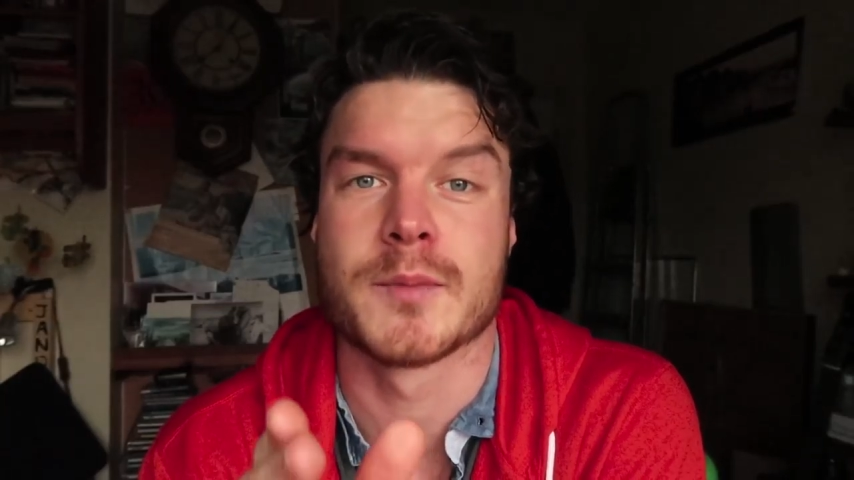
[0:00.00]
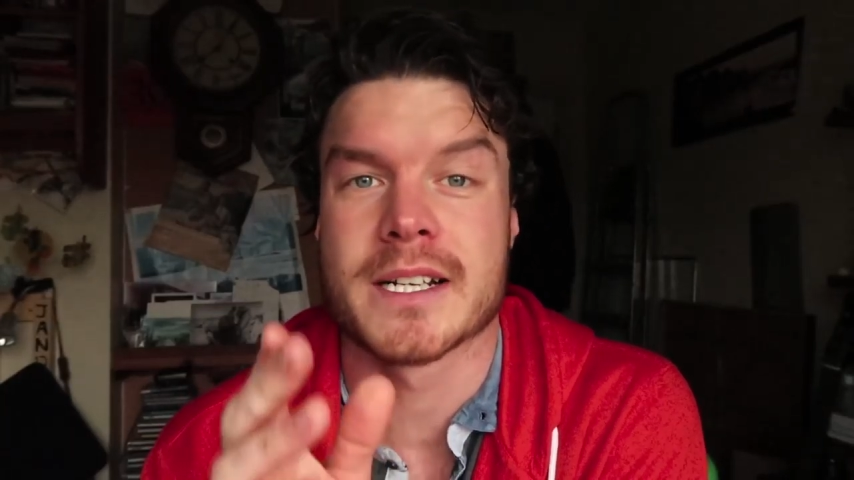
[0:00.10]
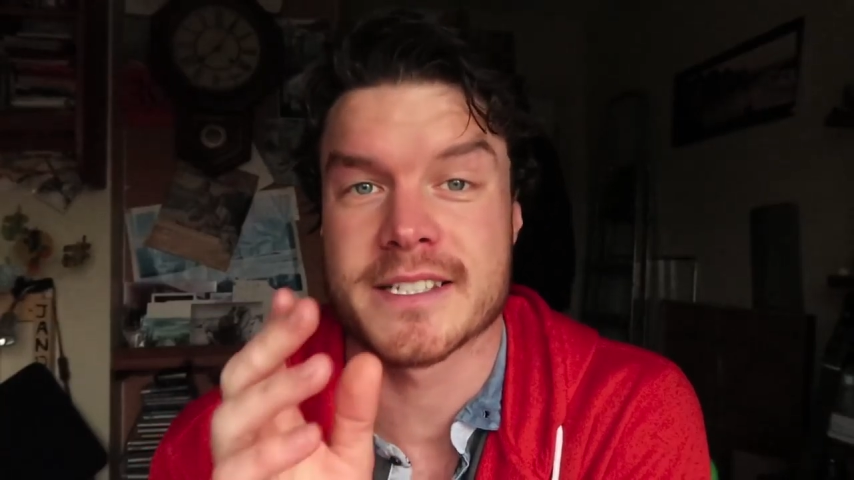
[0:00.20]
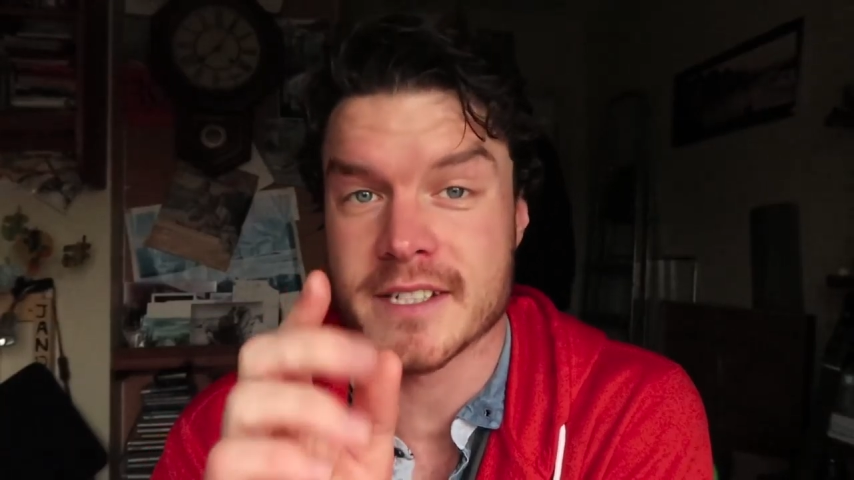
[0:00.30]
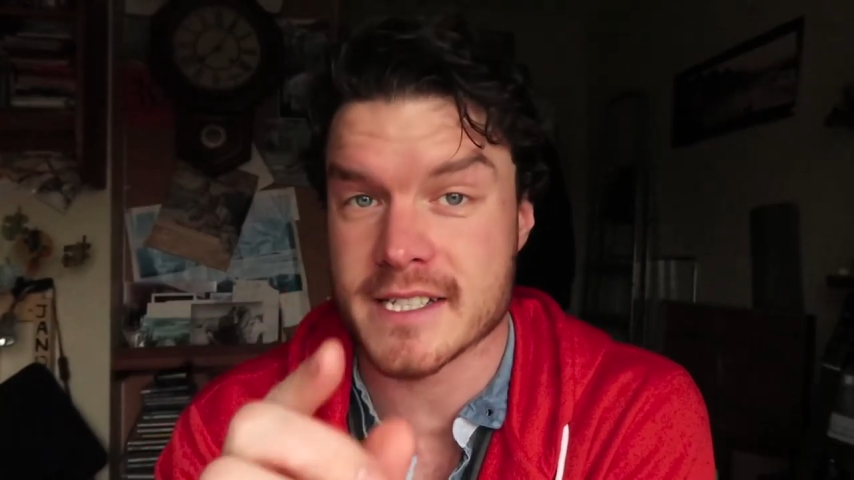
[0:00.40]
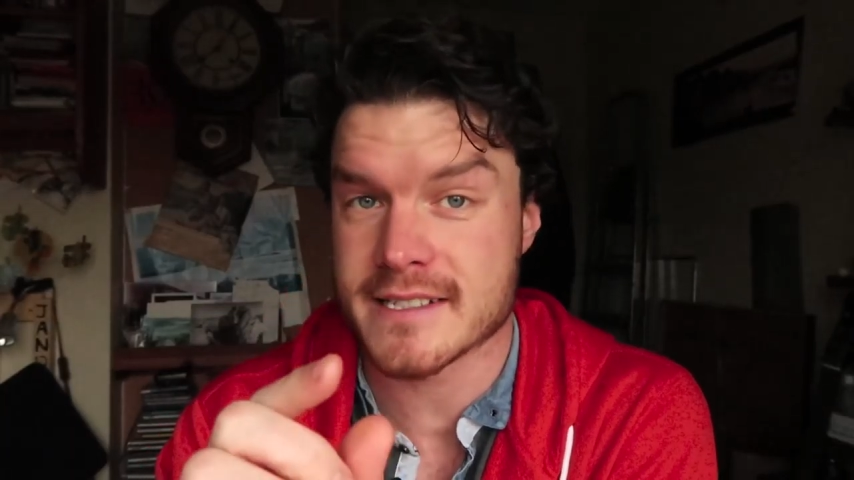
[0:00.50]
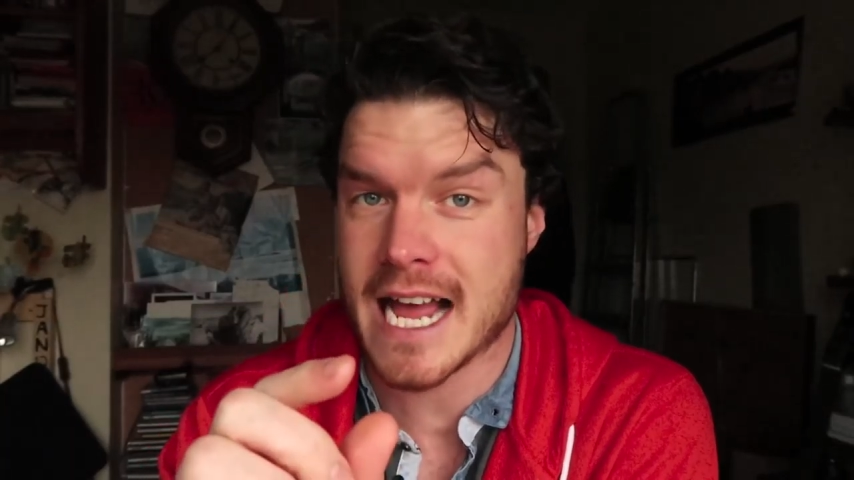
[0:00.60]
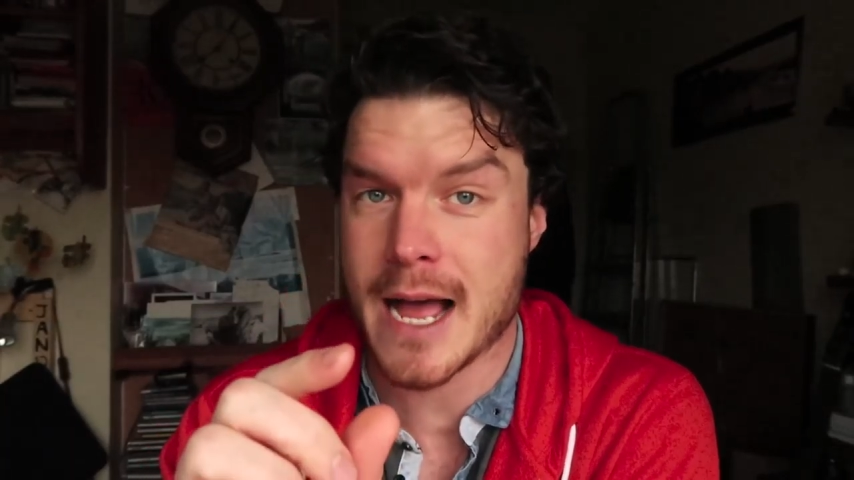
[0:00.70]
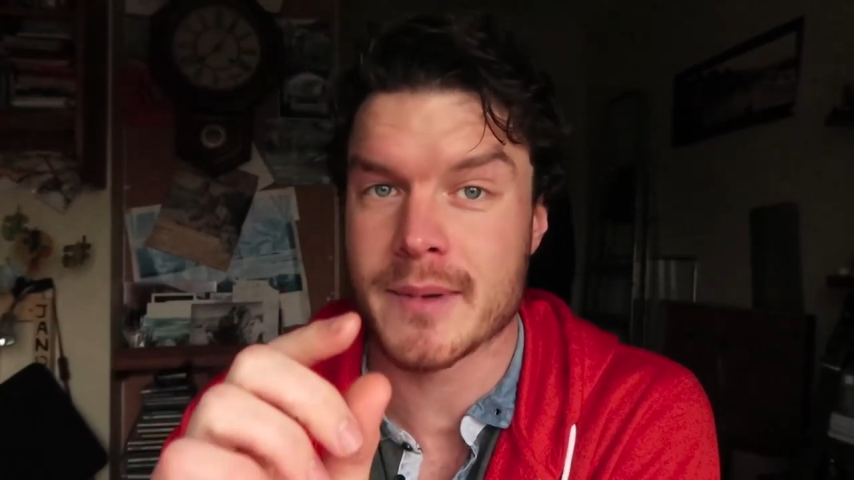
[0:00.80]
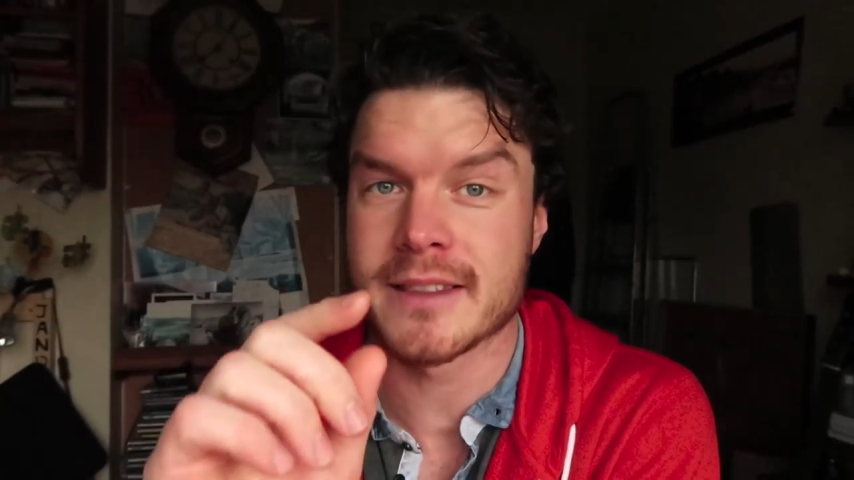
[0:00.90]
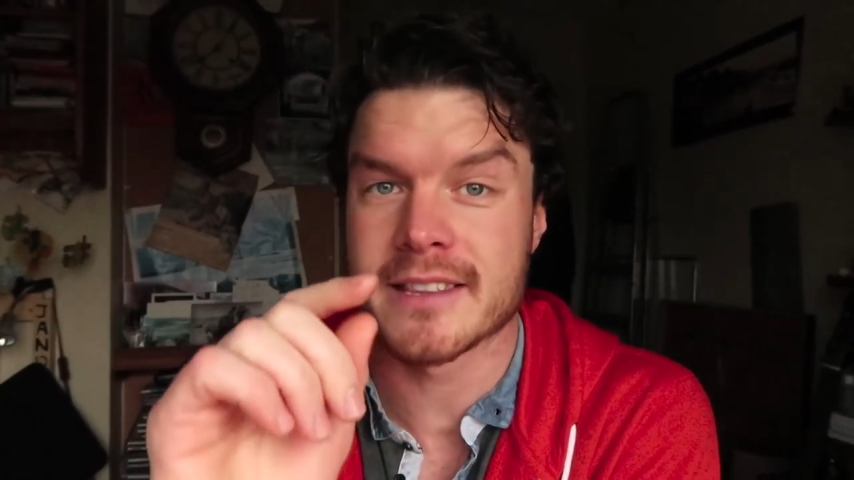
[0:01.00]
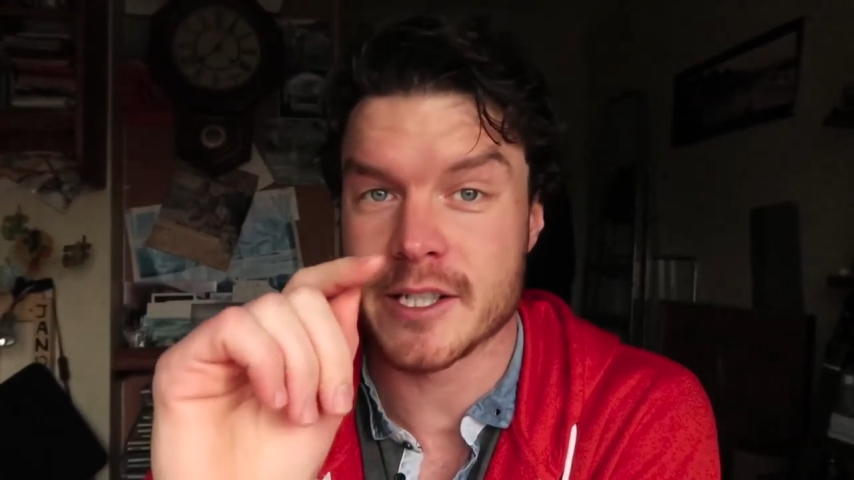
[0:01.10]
because if it doesn't happen,